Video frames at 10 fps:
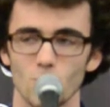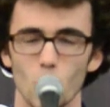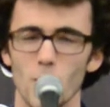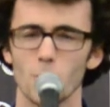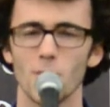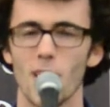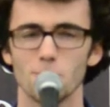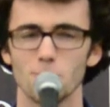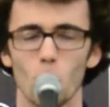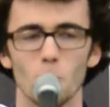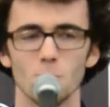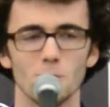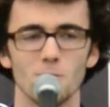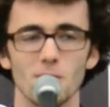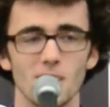we were not
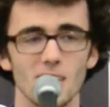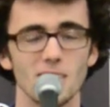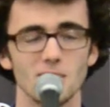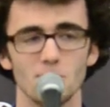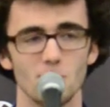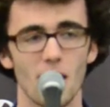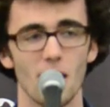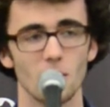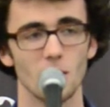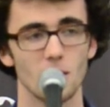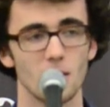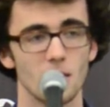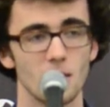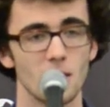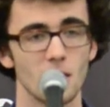forged for the heat of
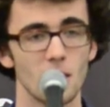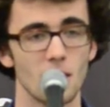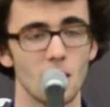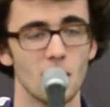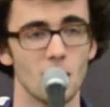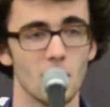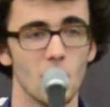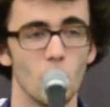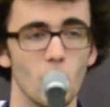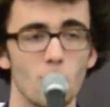battle. We